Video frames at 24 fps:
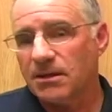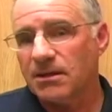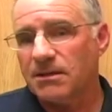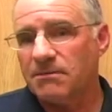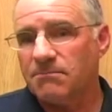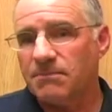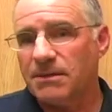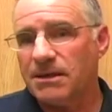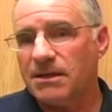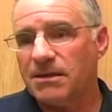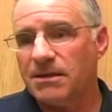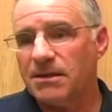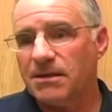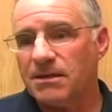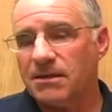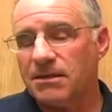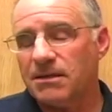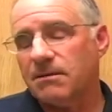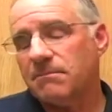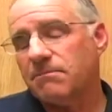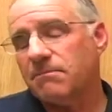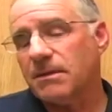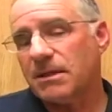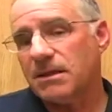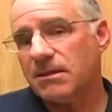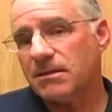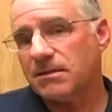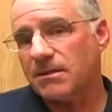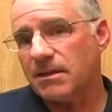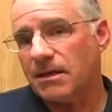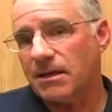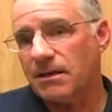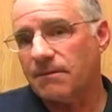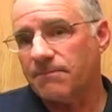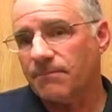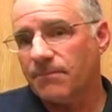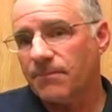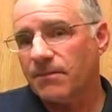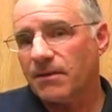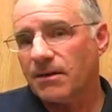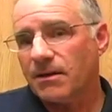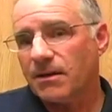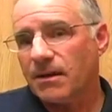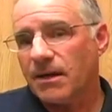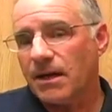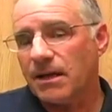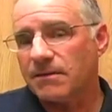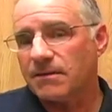It meant that
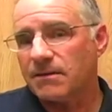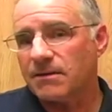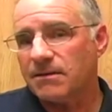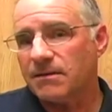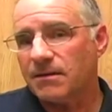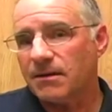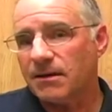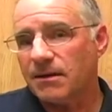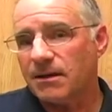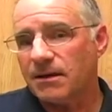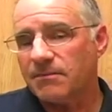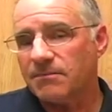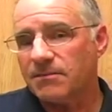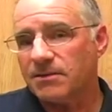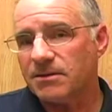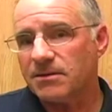at the time,